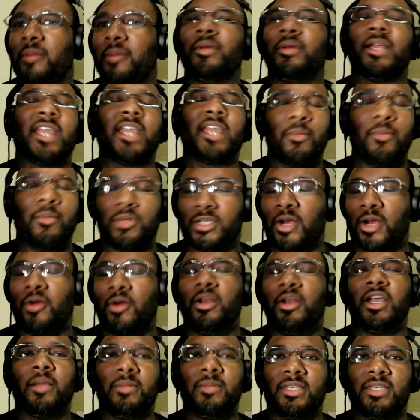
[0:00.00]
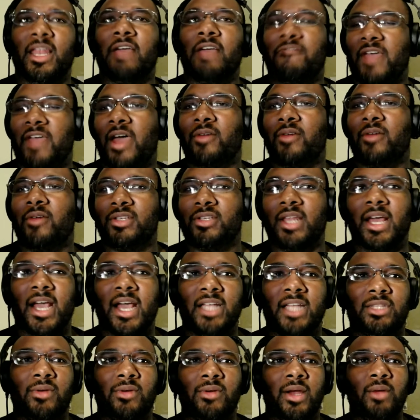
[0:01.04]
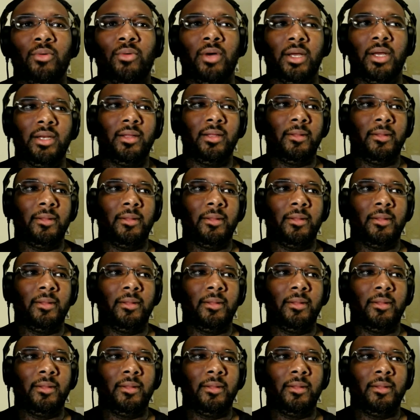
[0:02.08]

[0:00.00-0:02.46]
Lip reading: until I got the right one.